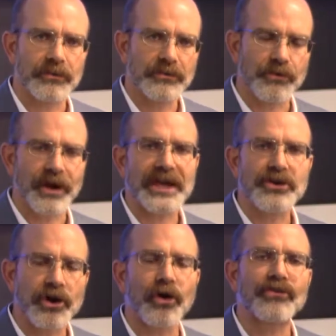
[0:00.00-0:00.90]

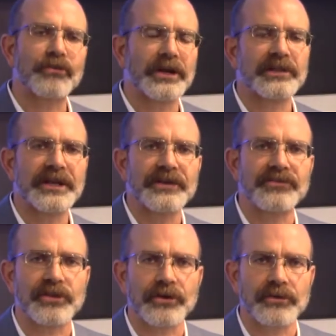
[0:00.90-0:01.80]
grain goes when it
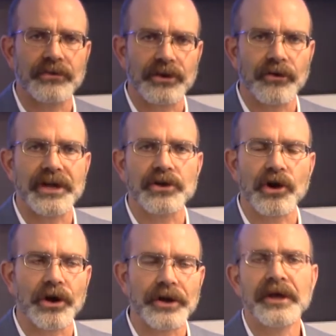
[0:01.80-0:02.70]
leaves the grain
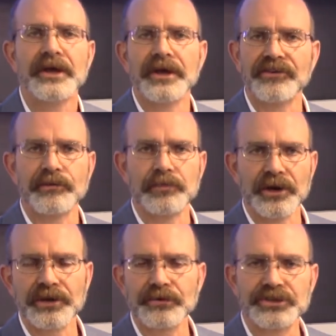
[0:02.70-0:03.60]
cart. Is it
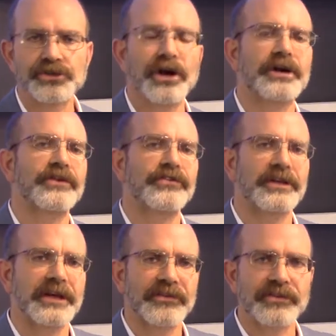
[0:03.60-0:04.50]
put into a truck? Is
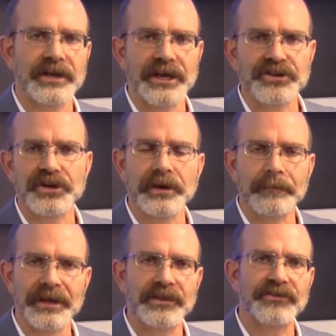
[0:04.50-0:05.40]
the destination a
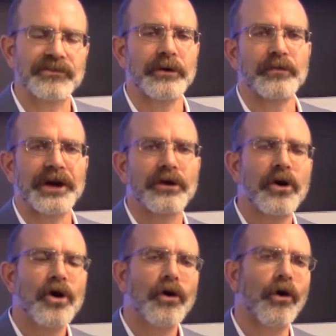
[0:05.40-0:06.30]
bin somewhere?
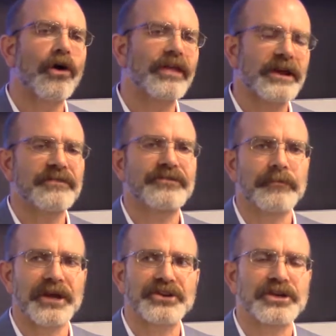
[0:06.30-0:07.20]
All that
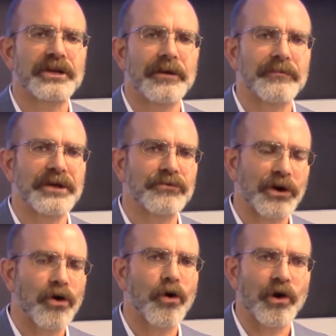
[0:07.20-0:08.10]
information can be
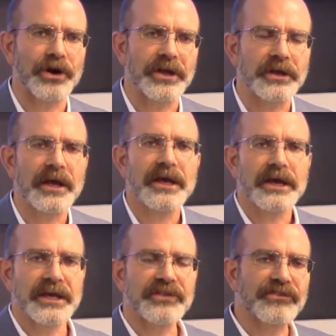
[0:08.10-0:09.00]
recorded
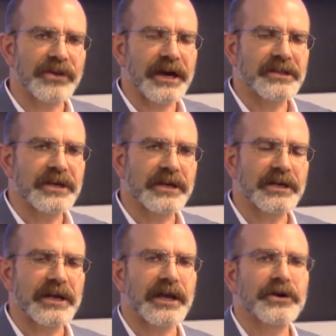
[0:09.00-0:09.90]
inside the
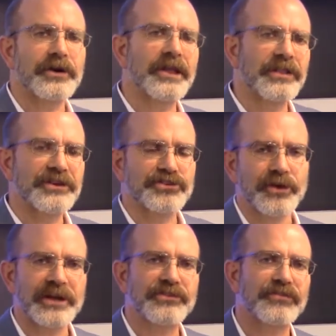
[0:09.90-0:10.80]
indicator and then
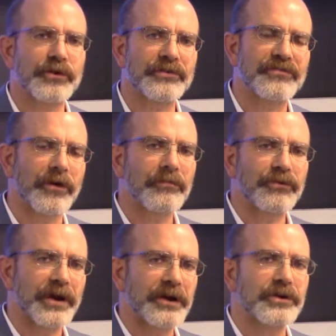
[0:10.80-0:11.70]
transferred from
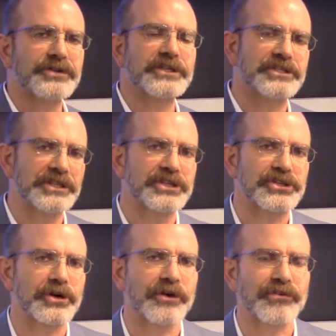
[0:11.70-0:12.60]
the record to
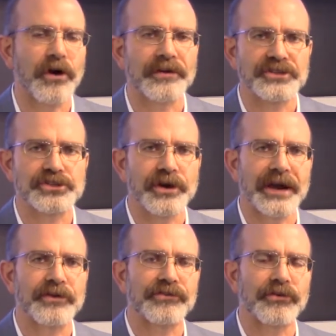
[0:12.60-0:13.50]
Digi-Star's Harvest
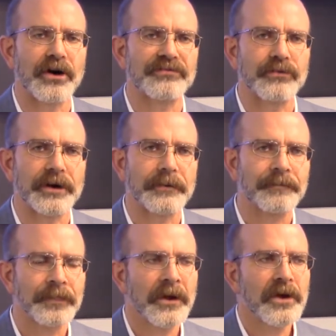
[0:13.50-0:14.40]
Tracker software.
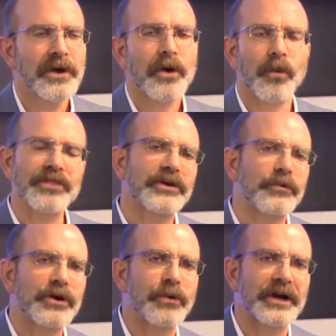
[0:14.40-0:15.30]
One thing
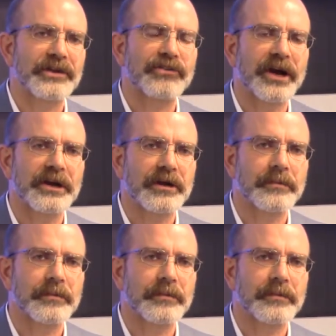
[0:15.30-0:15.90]
we're quite excited